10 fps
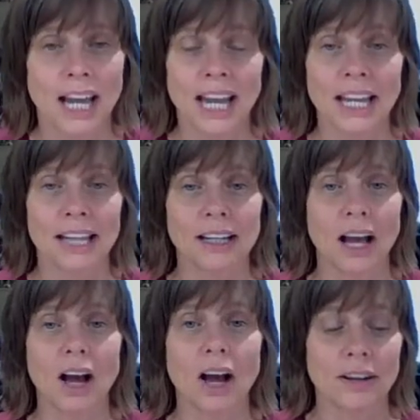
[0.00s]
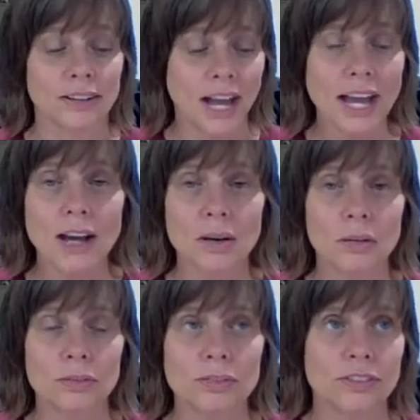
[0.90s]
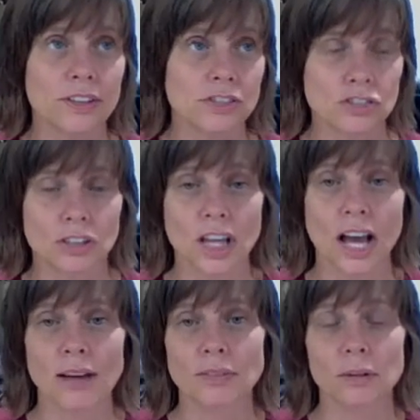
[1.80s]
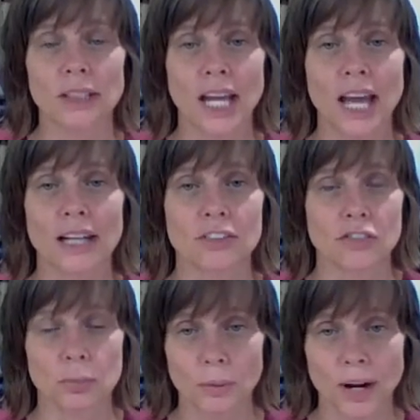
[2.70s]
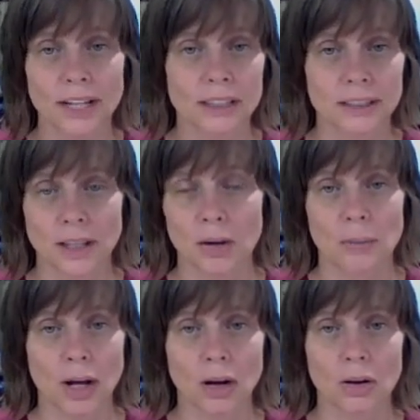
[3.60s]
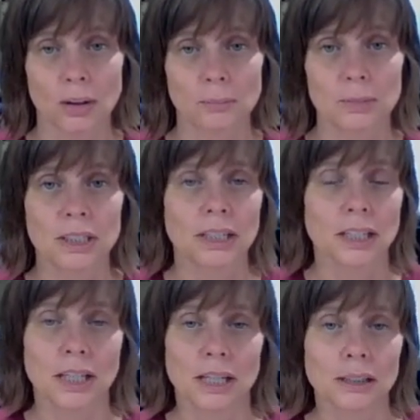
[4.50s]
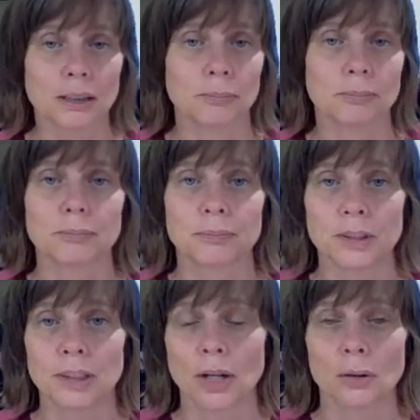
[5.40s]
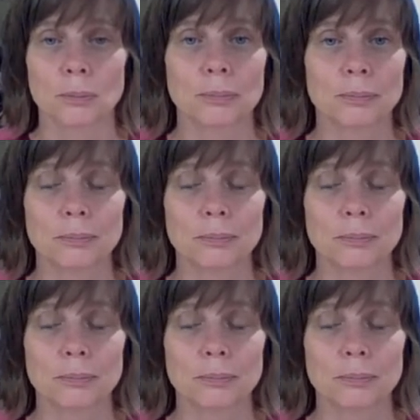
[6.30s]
And now, since July, I've only had it sporadically on my arm, um, you know,